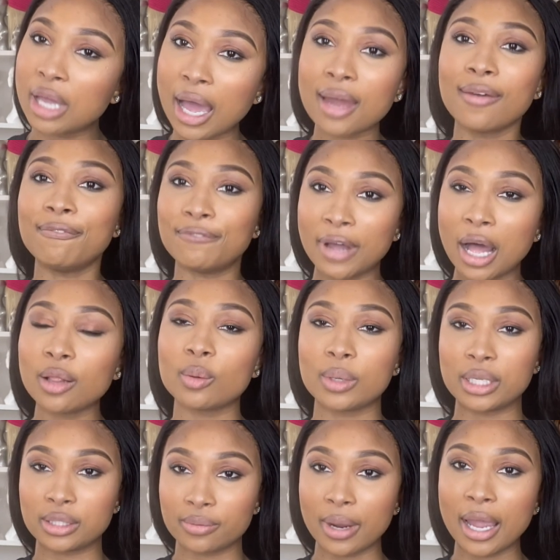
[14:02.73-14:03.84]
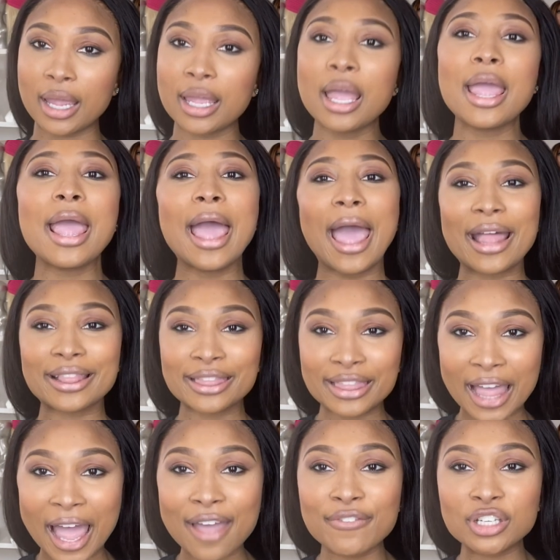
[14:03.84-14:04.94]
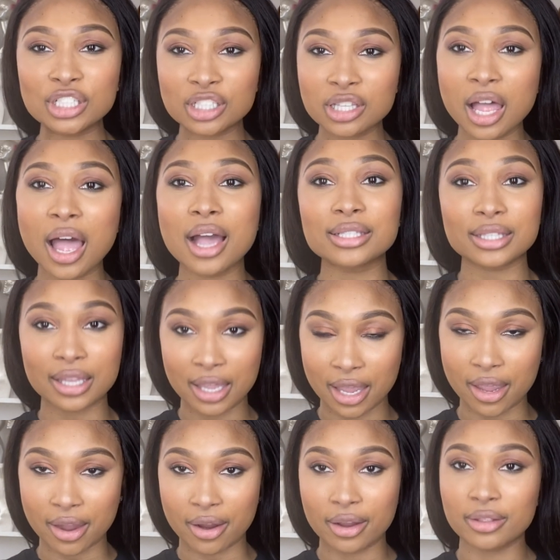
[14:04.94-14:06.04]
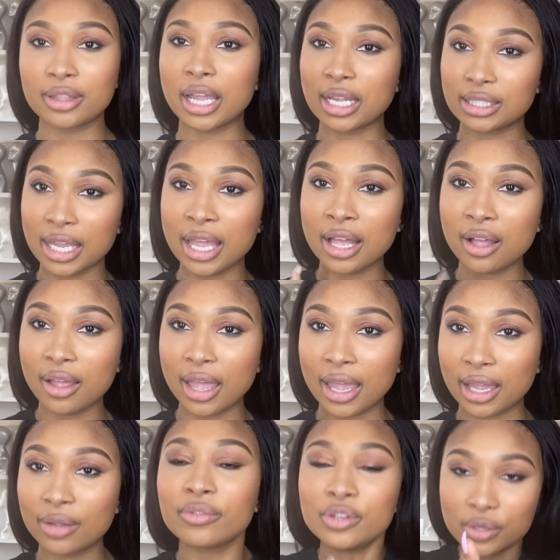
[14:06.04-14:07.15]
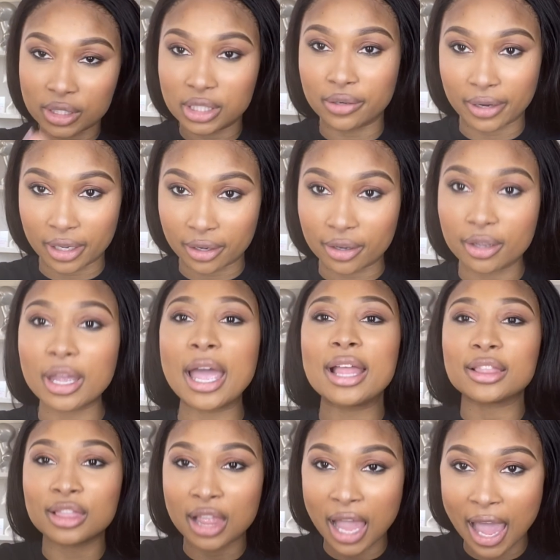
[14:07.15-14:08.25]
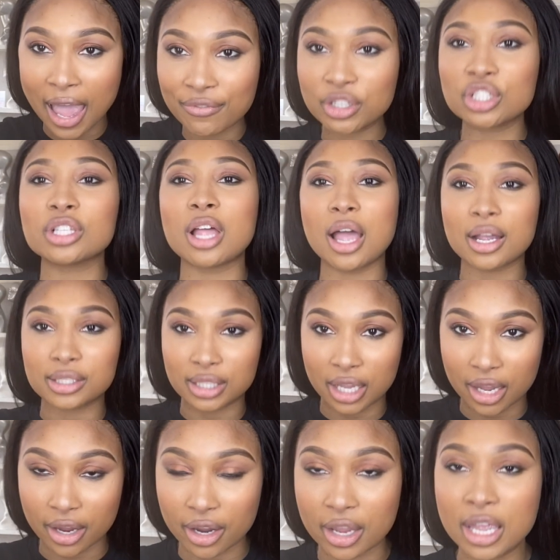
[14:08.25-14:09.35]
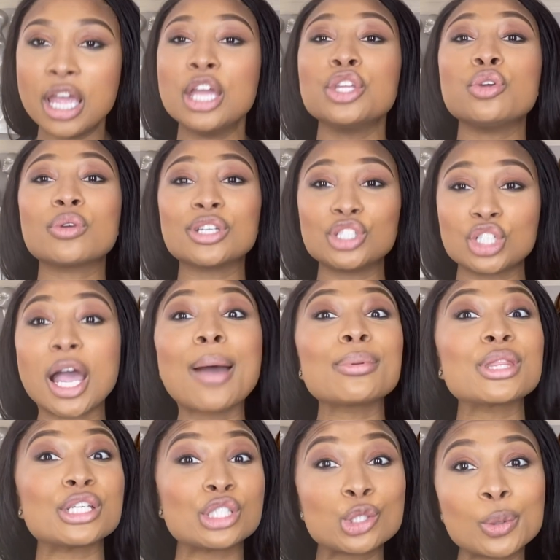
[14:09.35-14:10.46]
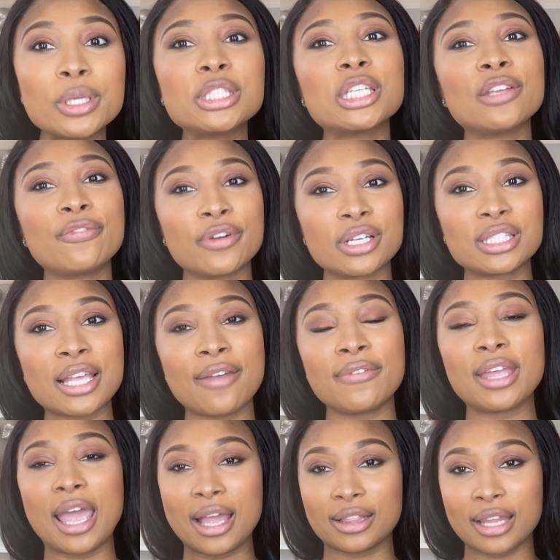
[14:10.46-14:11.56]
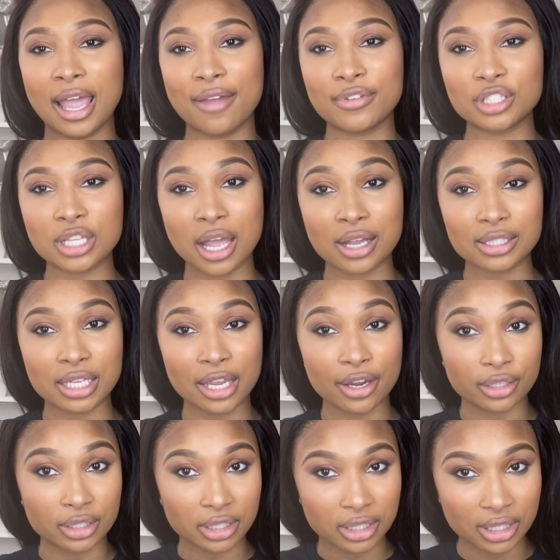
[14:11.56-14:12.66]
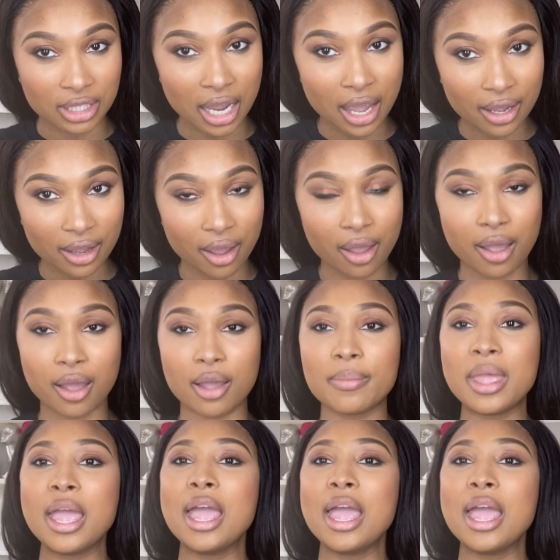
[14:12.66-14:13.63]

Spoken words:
gotta follow us, right? At Lavish Locks Hair. That's LA, you can see right here, at Lavish Locks Hair. You can shop this 24/7 at lavishlockshair.com.